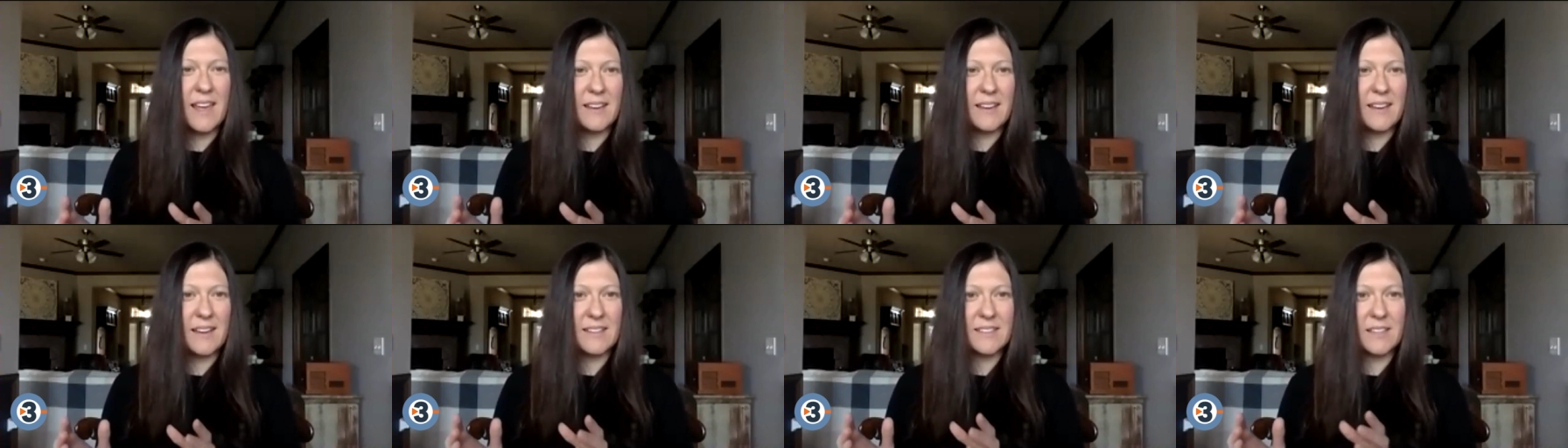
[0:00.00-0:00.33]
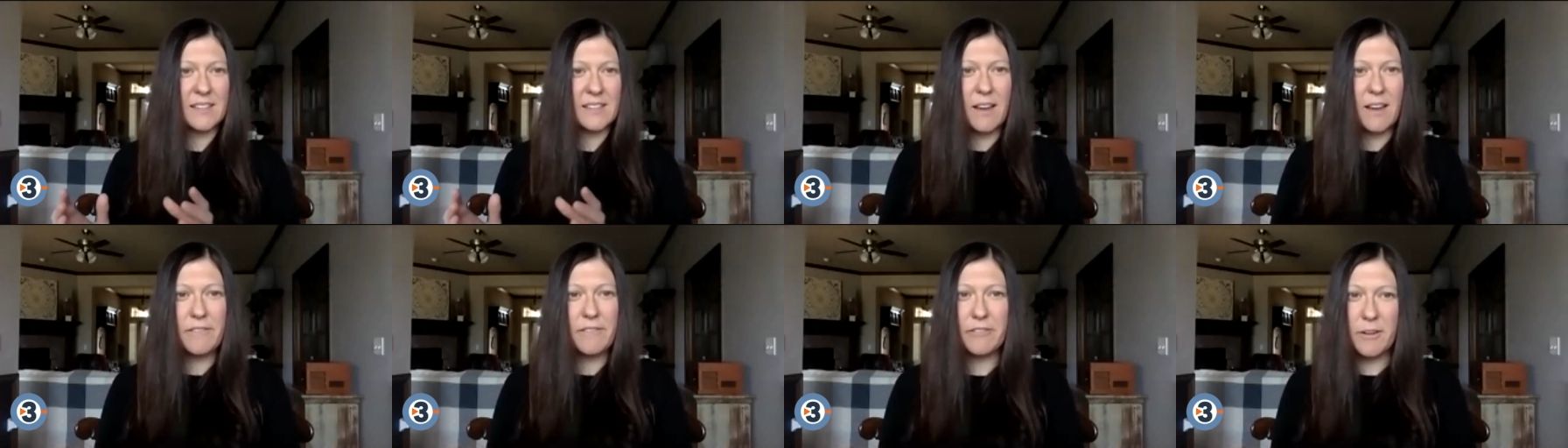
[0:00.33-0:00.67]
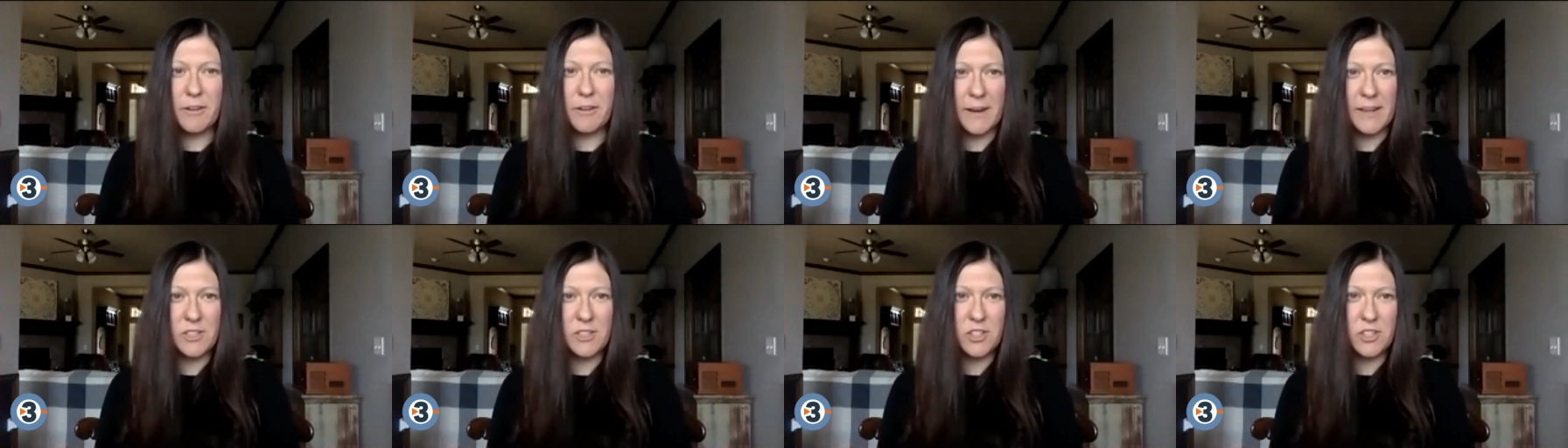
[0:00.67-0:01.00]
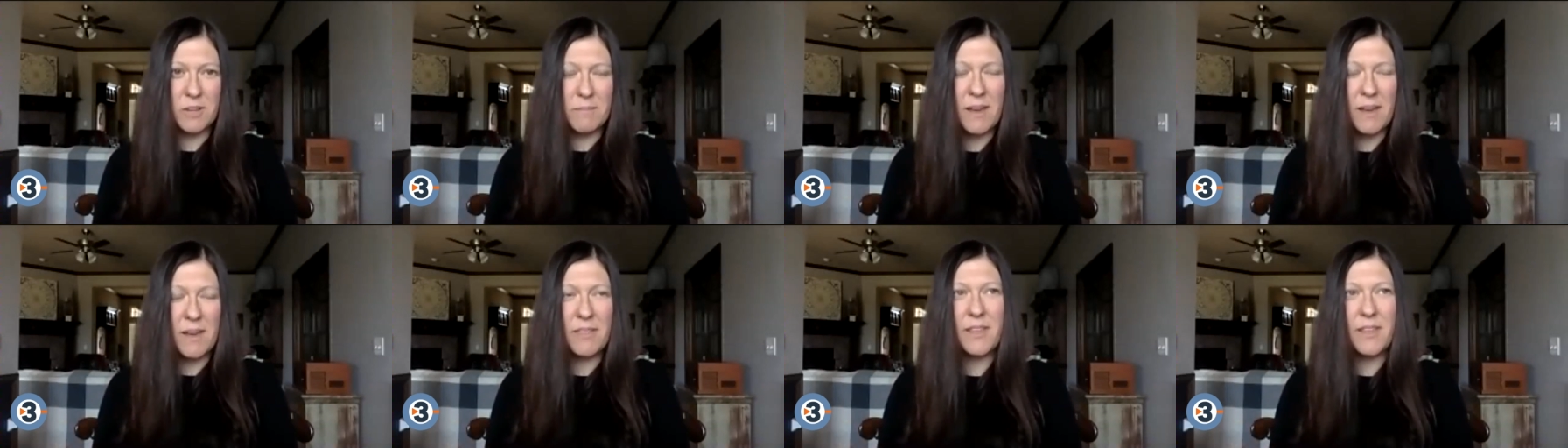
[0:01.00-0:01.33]
and as as a
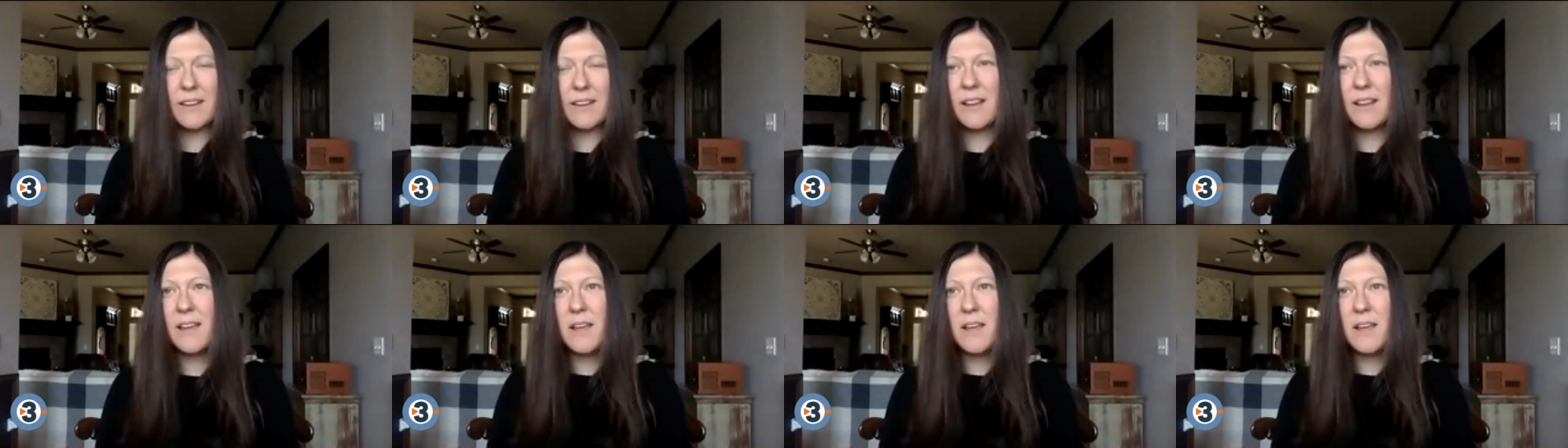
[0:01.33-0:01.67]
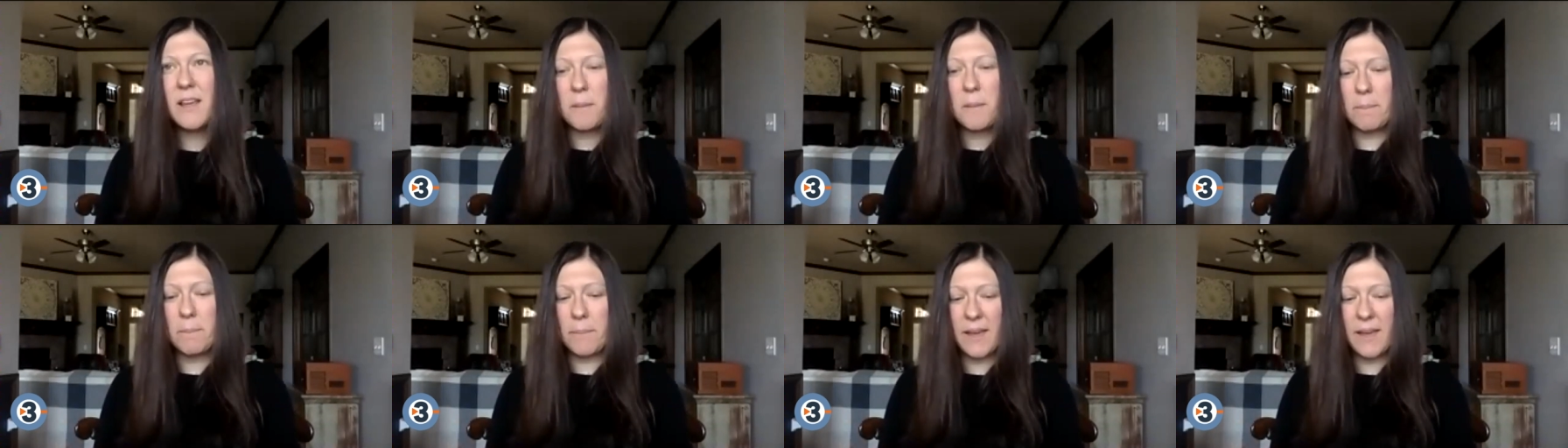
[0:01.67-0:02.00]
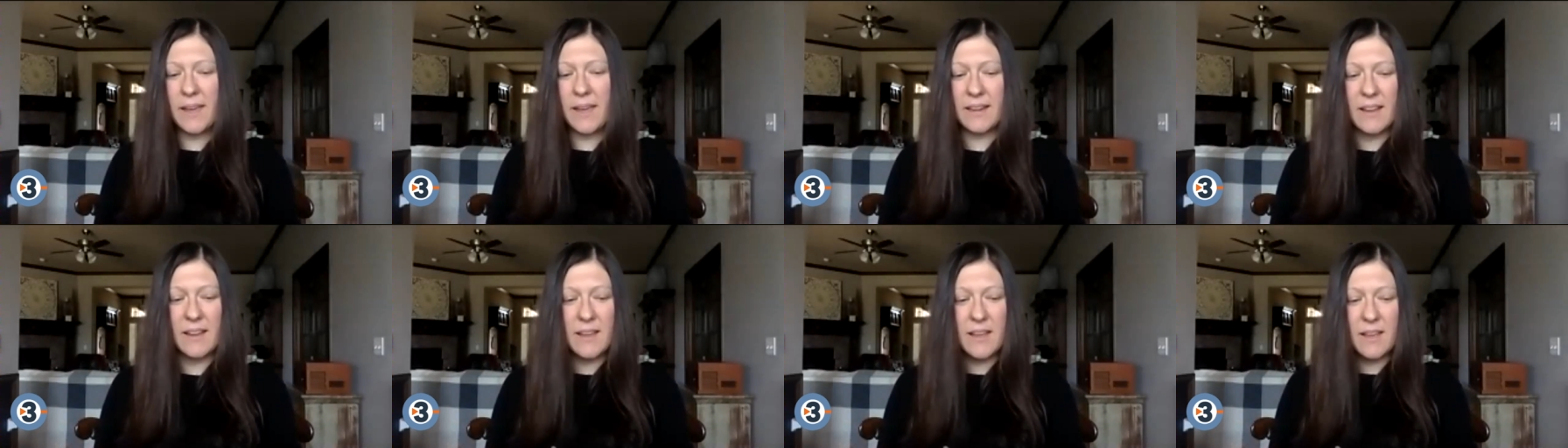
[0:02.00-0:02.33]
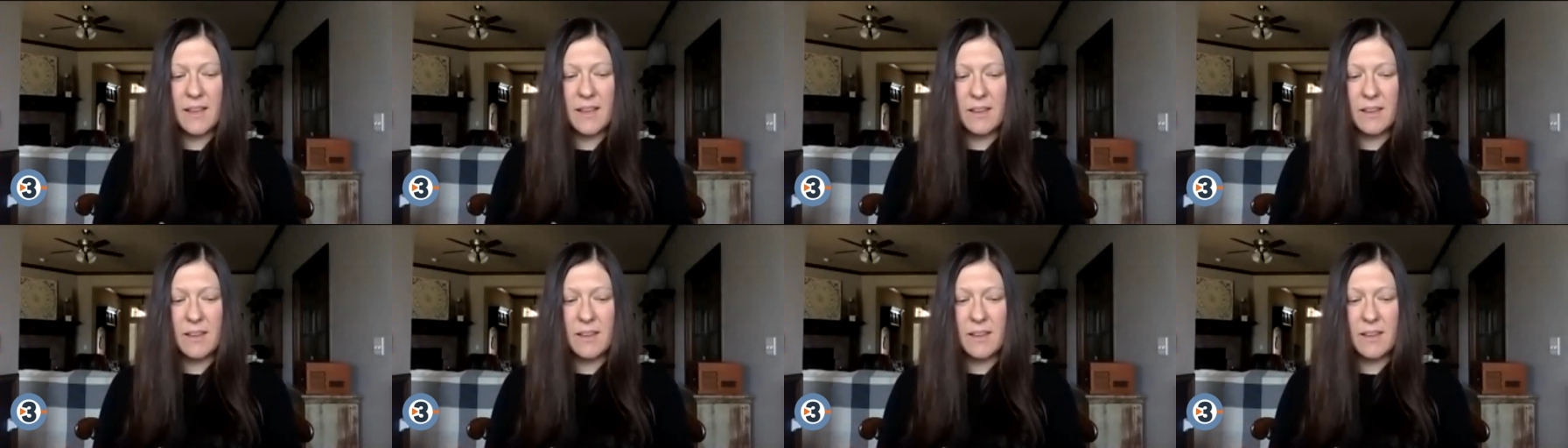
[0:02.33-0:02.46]
confirmation method, but